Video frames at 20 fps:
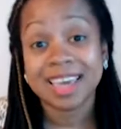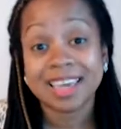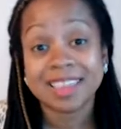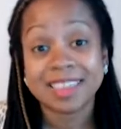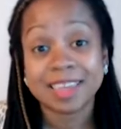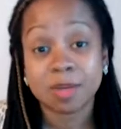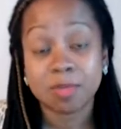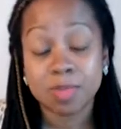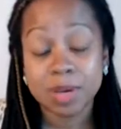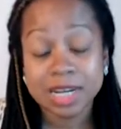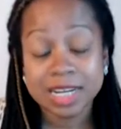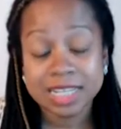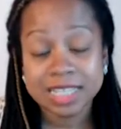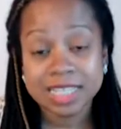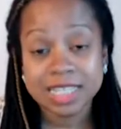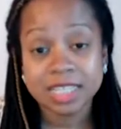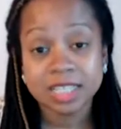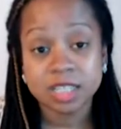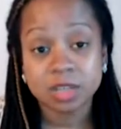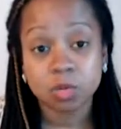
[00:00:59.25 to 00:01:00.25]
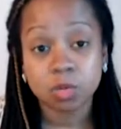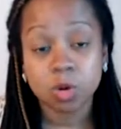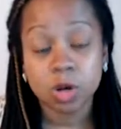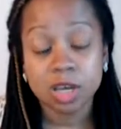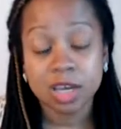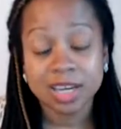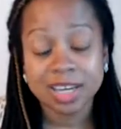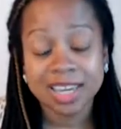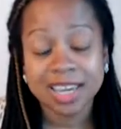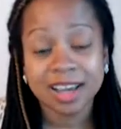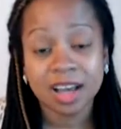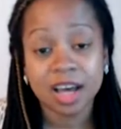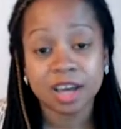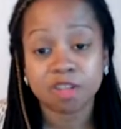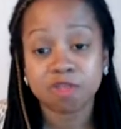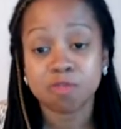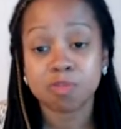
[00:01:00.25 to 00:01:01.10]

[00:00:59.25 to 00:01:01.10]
the ability to work in kind of